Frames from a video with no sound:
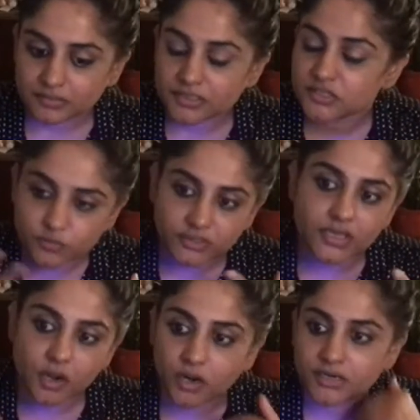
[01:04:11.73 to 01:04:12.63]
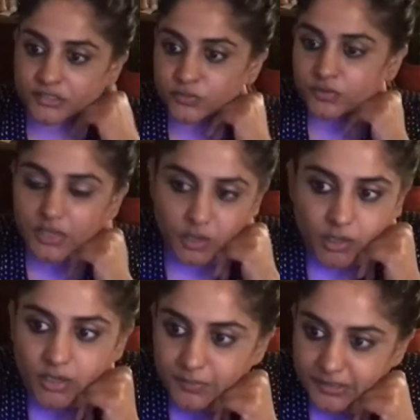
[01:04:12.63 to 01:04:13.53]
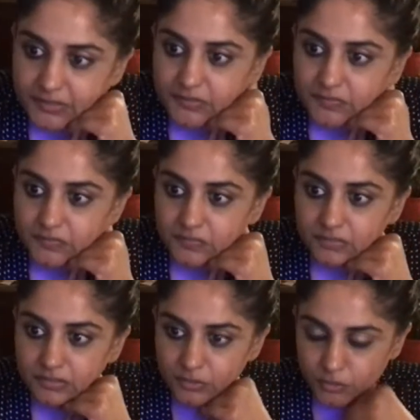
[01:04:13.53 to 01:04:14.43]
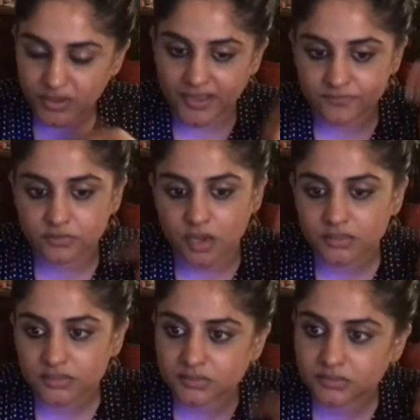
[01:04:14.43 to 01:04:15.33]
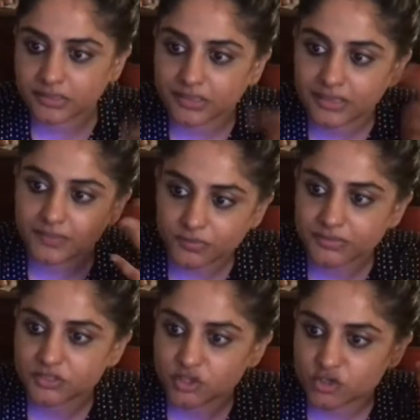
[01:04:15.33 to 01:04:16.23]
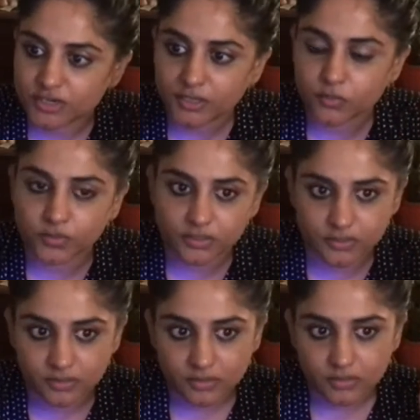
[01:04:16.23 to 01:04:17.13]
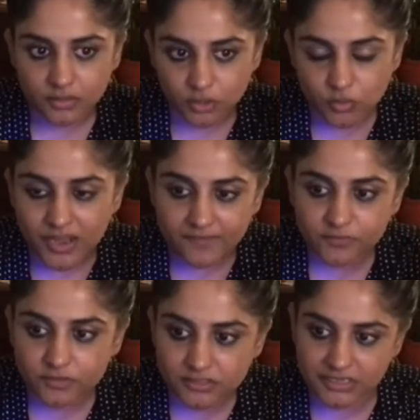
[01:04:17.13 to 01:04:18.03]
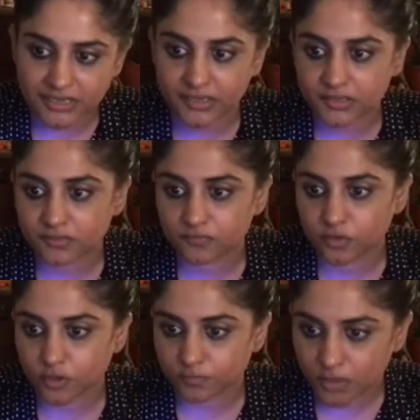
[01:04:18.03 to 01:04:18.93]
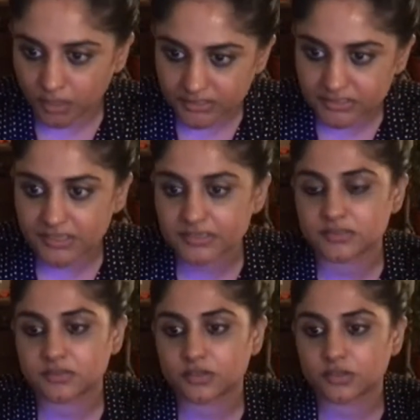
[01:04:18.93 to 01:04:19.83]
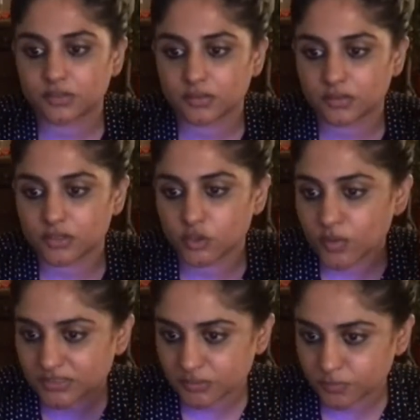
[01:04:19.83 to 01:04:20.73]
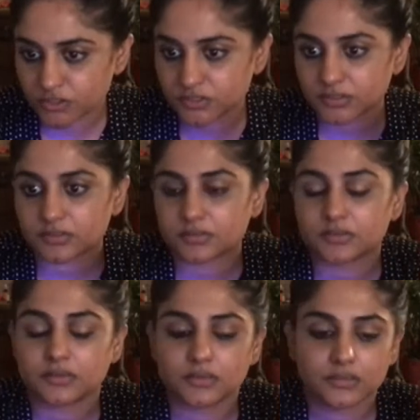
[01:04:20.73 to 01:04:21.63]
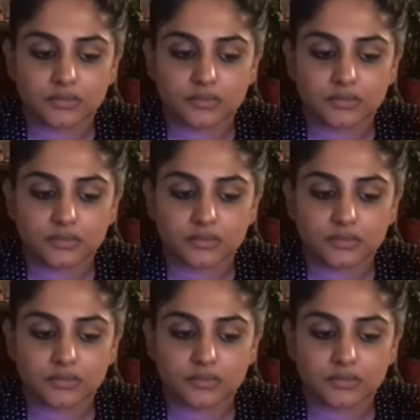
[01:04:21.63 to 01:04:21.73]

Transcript: It's really hard. It's really hard because you have to constantly keep doing this check where you have to decide if your politics, you as a person,